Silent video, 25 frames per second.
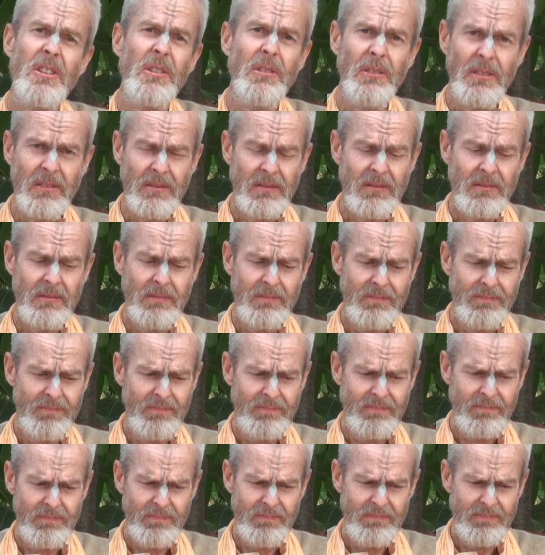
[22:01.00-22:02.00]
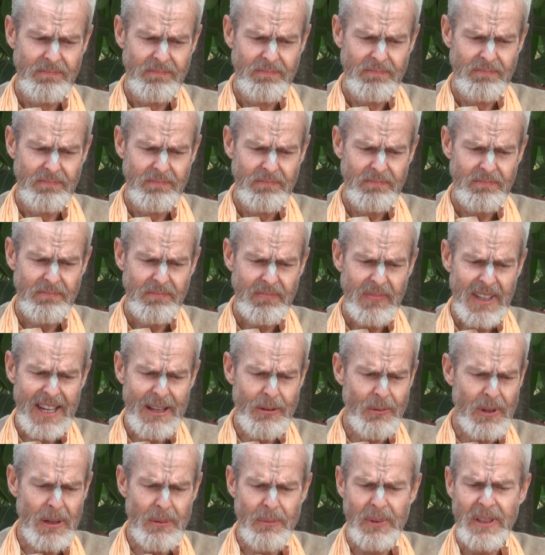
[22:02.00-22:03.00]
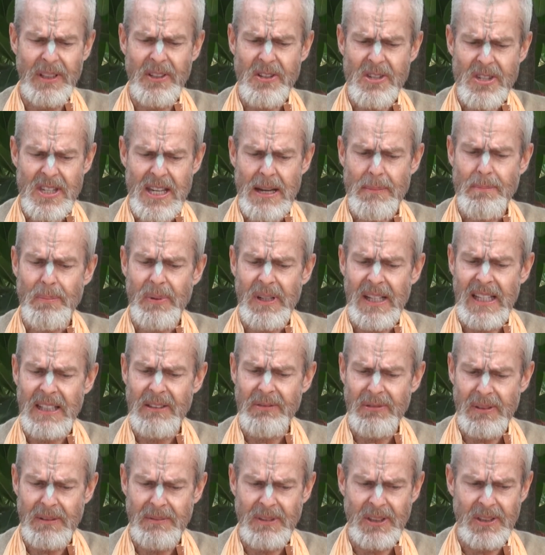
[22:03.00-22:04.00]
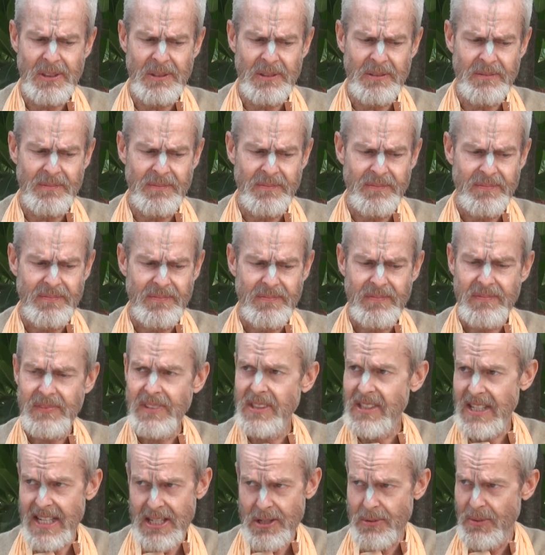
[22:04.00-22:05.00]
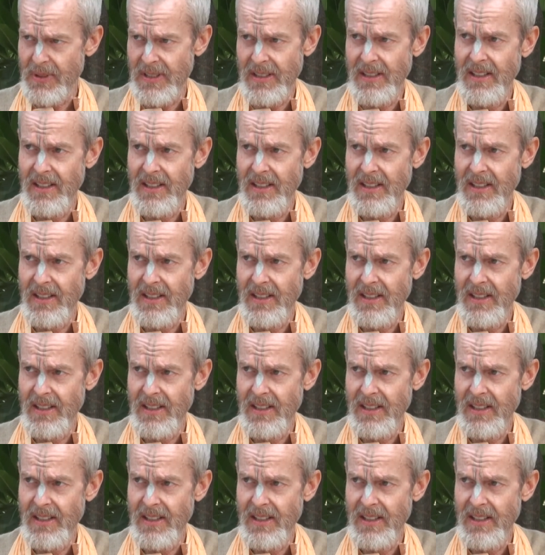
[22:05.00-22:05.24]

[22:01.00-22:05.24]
you and when we are separated from you. And this